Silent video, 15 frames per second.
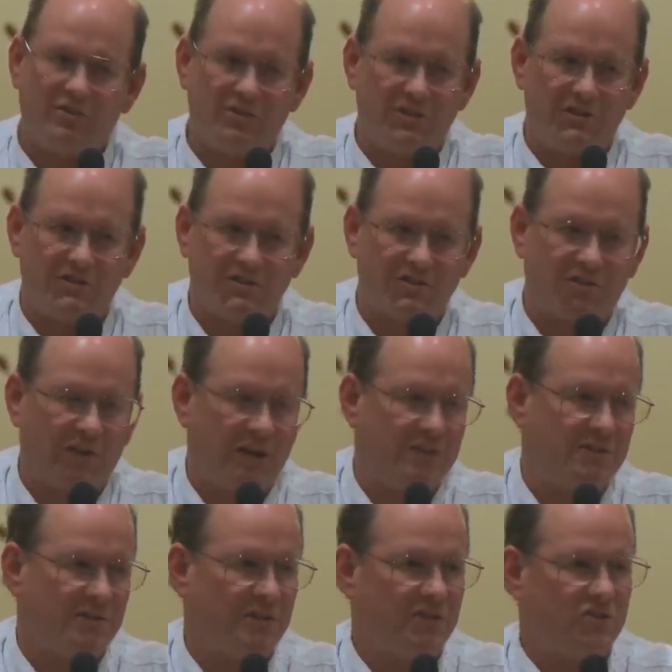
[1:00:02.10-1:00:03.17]
for Jesus
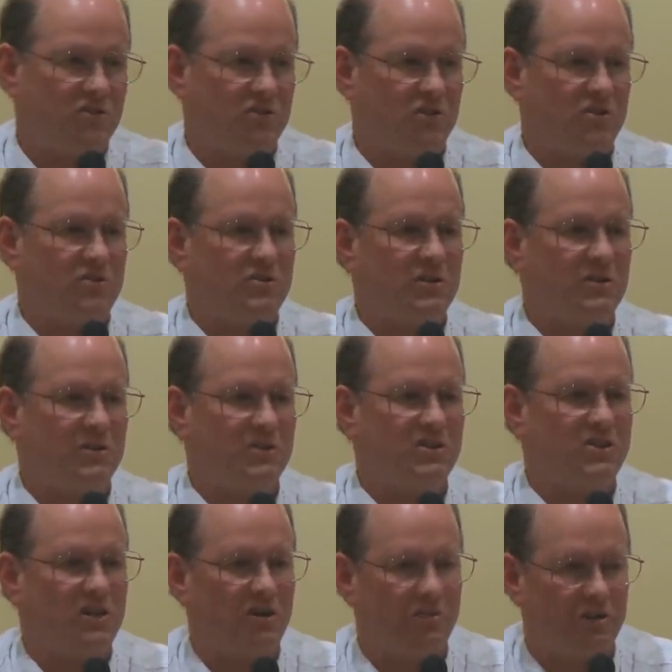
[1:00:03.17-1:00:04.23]
Christ and his church and to
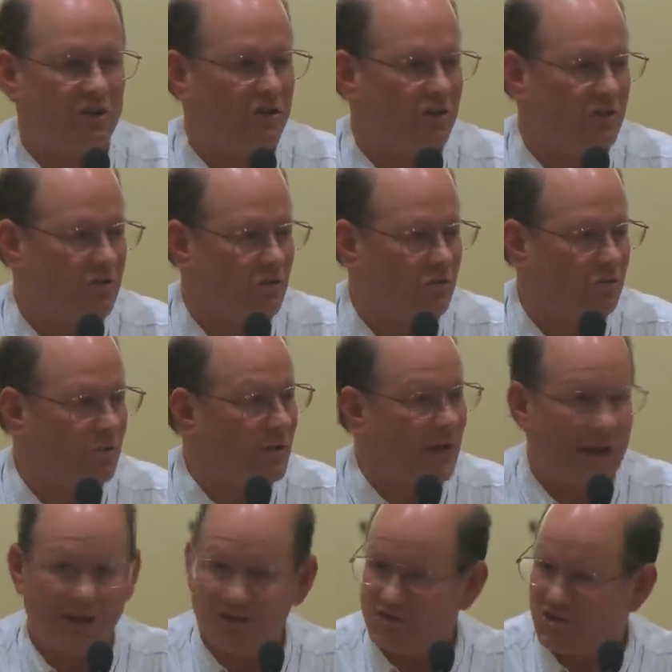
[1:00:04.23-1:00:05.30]
share the good news. We
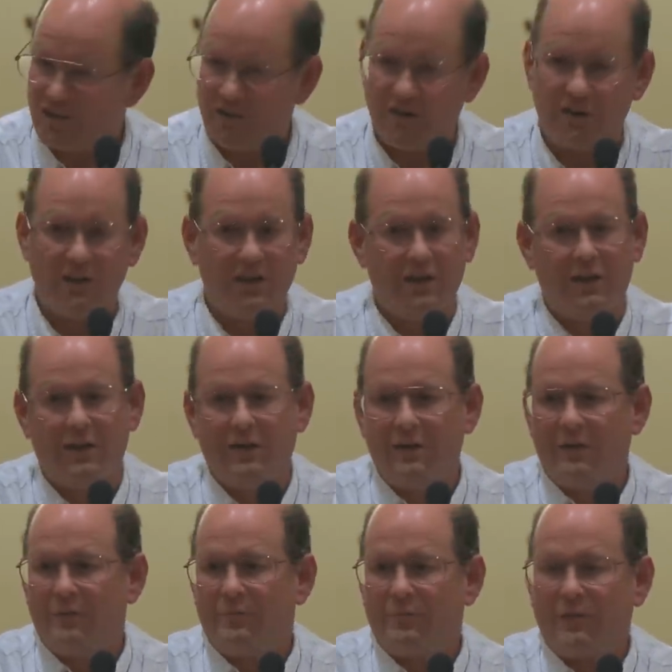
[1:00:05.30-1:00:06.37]
got to share it.
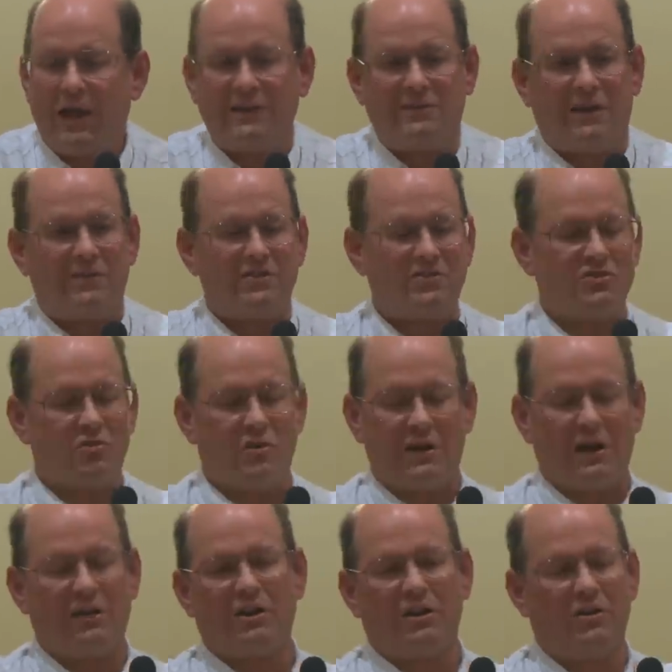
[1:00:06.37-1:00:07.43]
I tell this story,
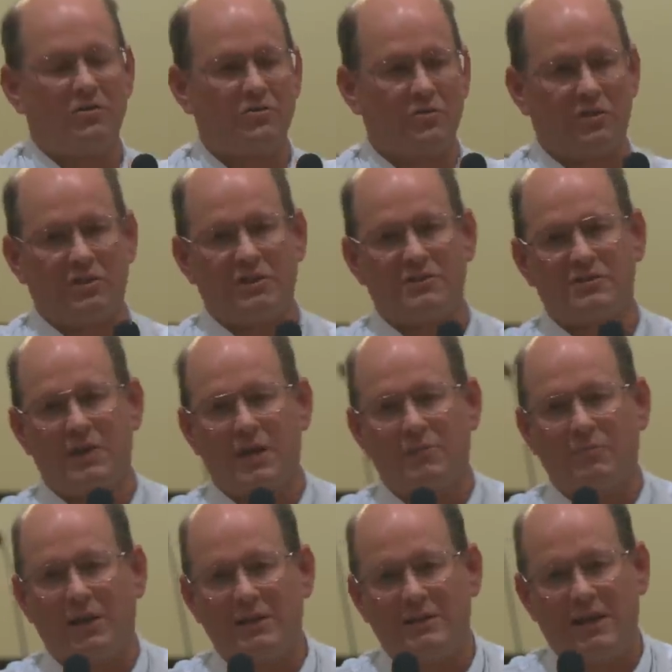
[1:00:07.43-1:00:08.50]
and I'll close with this.
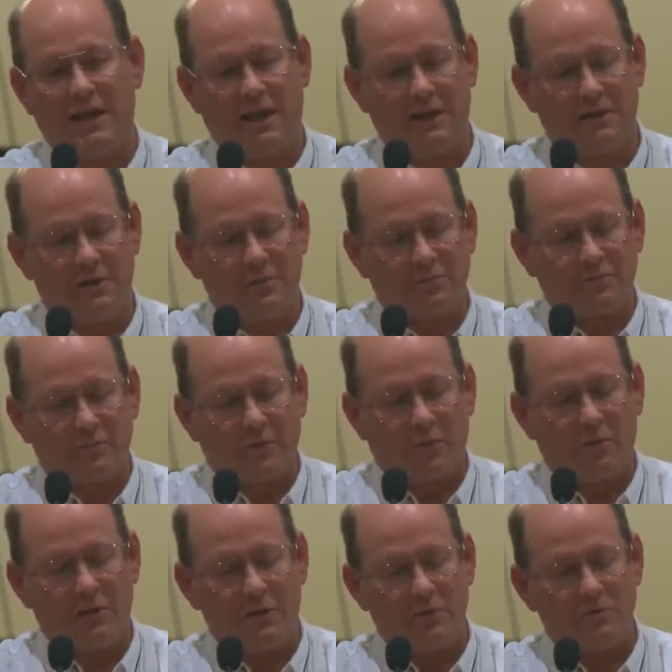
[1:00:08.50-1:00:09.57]
My dad,
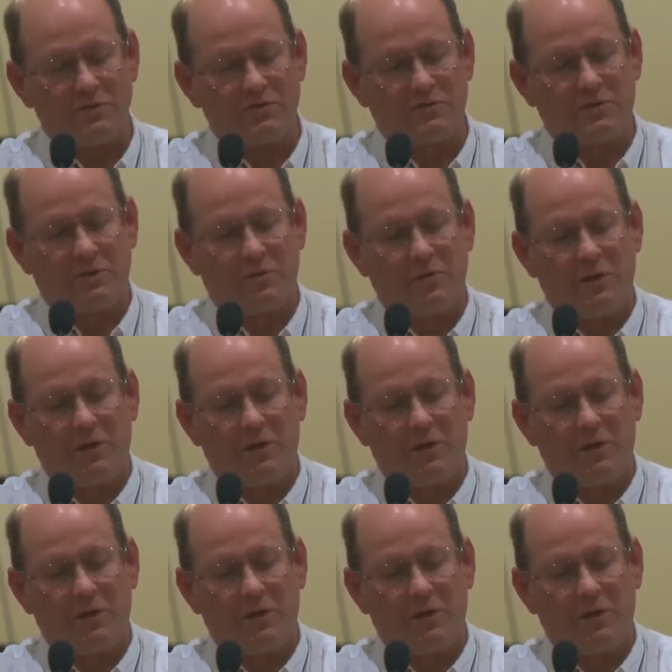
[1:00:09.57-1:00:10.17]
when he was